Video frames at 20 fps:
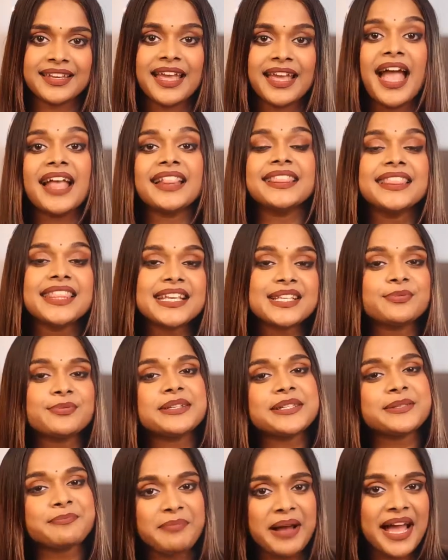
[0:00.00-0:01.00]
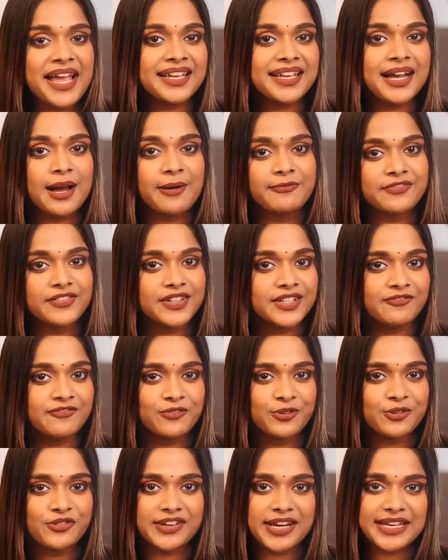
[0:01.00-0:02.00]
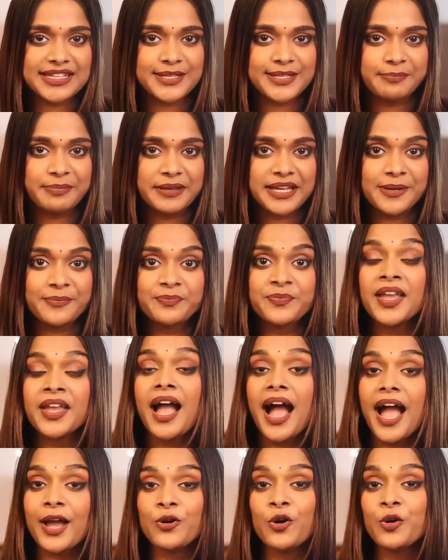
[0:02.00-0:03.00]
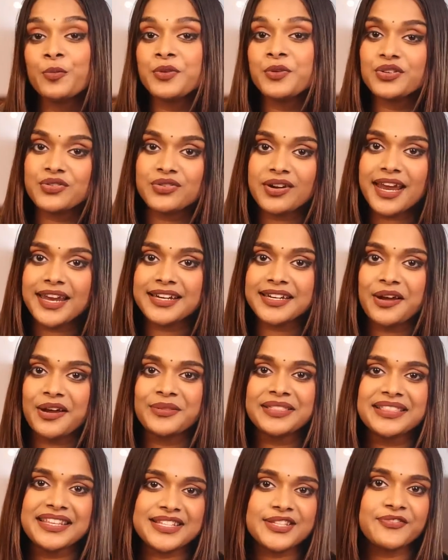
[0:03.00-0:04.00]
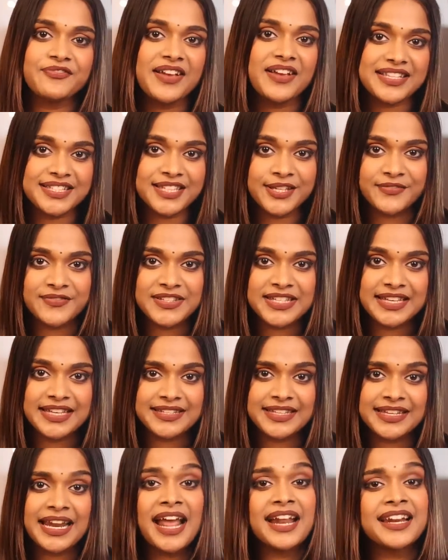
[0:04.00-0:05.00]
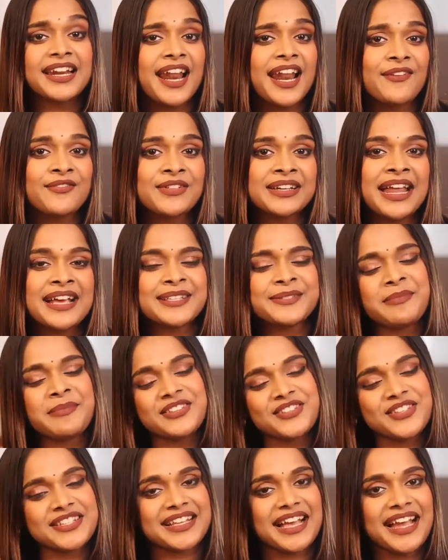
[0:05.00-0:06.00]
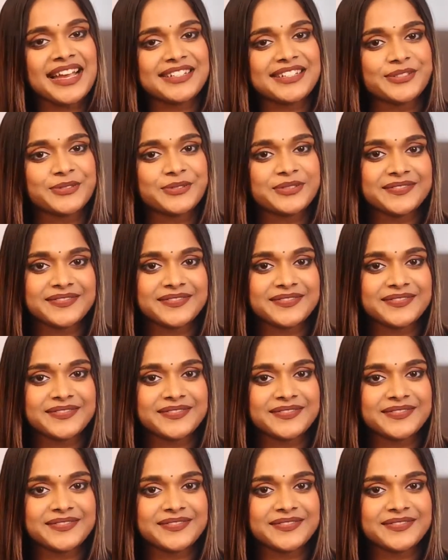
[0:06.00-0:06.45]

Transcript: And this was my comfort food recipe. I hope you try it out this festive season and love it as much as I do.